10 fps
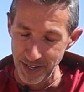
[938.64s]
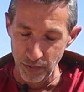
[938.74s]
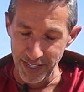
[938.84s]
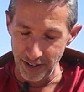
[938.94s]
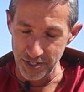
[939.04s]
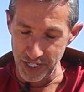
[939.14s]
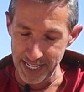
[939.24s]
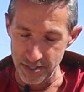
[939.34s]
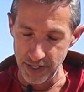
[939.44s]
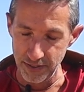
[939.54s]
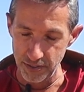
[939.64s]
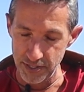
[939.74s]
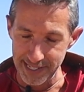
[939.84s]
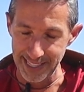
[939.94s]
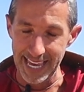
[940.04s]
We are just
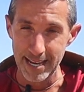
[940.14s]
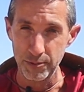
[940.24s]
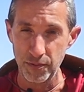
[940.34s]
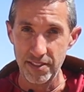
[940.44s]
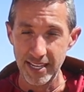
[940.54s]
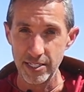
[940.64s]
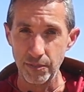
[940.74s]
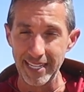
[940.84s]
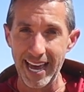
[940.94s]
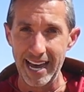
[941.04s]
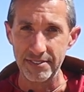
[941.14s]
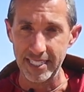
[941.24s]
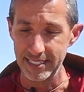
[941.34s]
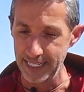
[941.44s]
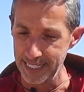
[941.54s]
slammed with things that we have to
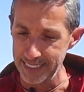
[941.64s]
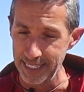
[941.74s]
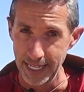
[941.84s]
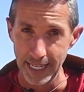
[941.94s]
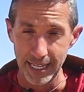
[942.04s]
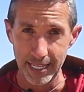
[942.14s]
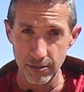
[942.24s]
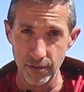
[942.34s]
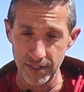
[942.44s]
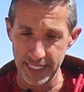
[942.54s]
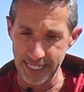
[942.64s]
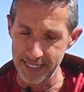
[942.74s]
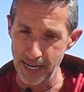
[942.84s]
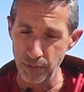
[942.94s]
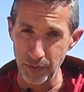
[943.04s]
get done here over the
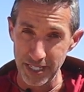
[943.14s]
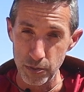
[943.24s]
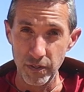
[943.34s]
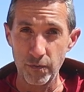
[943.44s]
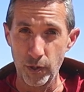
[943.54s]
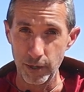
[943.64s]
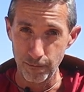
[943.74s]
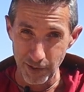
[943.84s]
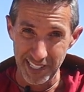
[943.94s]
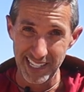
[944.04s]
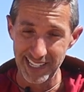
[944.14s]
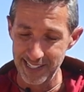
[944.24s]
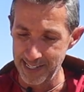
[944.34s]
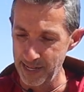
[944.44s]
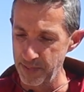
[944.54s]
next couple weeks before it really
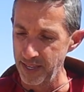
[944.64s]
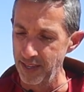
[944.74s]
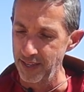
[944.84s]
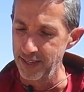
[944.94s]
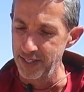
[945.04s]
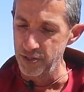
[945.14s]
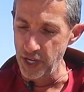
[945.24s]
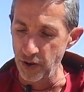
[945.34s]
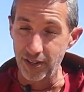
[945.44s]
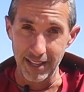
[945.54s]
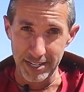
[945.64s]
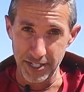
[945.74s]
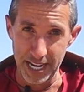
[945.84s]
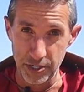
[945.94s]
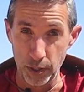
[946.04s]
heats up. So glad
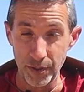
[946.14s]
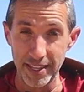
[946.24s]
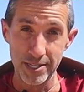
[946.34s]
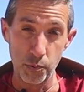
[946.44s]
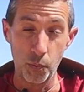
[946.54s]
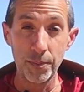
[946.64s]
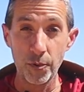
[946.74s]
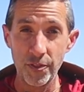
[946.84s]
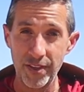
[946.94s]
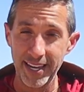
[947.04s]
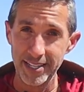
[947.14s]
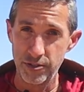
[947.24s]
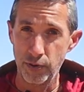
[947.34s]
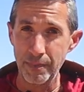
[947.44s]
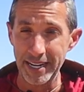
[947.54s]
you guys are here with us. One more thing
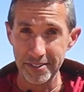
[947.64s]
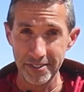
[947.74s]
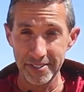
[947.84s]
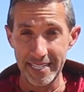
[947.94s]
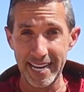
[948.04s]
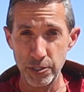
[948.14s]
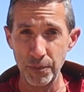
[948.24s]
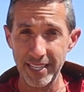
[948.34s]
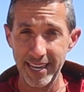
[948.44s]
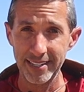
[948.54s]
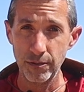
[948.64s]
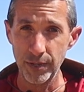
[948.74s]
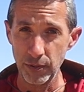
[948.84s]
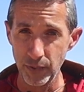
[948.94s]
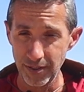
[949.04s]
as a reminder, next weekend
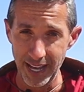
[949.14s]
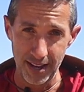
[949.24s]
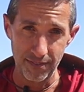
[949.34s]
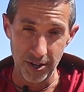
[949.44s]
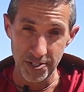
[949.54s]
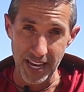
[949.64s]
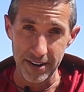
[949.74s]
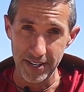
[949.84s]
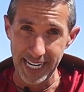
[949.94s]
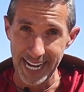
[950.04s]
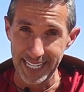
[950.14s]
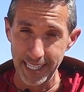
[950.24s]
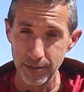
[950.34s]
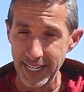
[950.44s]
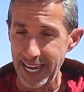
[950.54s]
we will have our Saturday night
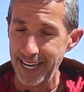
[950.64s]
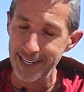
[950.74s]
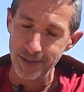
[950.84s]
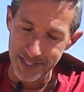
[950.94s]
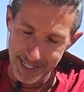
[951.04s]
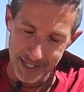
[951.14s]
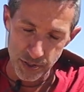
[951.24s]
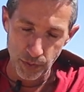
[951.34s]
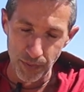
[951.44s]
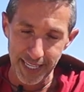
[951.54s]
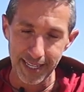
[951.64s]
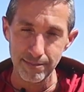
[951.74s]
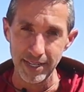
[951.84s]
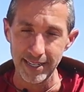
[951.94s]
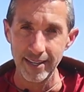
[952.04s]
Q&A. I know it's Easter
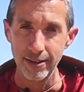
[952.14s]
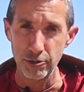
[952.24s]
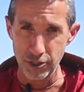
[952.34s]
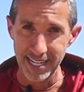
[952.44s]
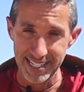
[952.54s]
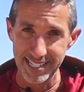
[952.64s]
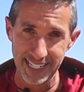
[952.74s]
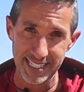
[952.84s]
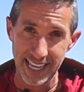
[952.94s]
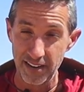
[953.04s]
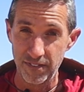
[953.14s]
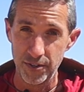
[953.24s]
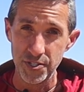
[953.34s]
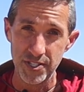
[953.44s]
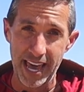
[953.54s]
weekend, but we're trying to stick to that
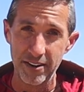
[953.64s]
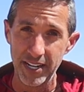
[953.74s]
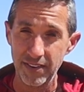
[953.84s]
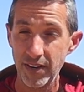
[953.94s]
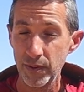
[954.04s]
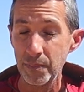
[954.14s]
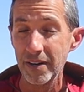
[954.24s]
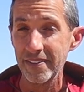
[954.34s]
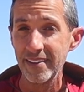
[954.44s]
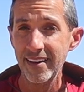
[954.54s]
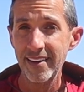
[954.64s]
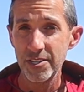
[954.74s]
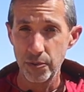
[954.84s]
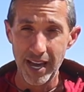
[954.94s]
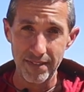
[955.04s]
first Saturday of every month.
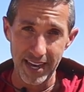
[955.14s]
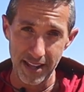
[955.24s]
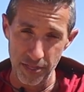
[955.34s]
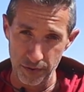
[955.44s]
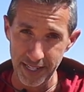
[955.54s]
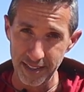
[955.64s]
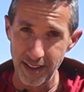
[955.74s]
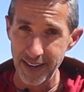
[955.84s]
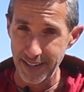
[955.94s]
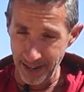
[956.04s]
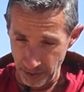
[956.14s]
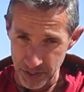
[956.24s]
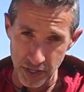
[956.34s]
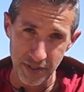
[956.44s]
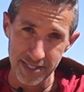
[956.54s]
So we'll have that at 3 o'clock
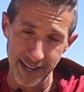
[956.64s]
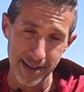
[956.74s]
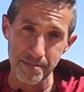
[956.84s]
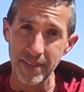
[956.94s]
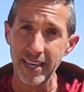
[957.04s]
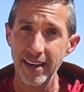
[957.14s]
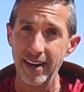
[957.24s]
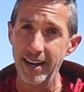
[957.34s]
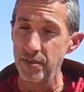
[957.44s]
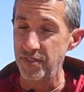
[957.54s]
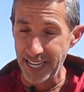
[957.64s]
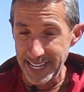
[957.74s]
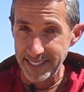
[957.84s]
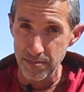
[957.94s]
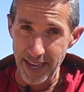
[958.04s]
Arizona time. If you
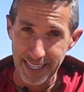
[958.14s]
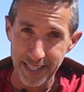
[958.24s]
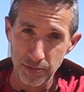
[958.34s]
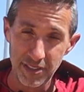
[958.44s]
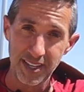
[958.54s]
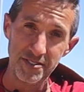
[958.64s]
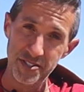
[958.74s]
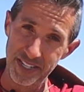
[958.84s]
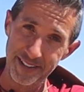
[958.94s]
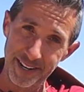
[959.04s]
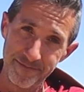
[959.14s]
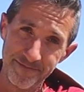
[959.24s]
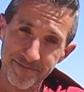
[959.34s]
guys can make it, would love to see you there.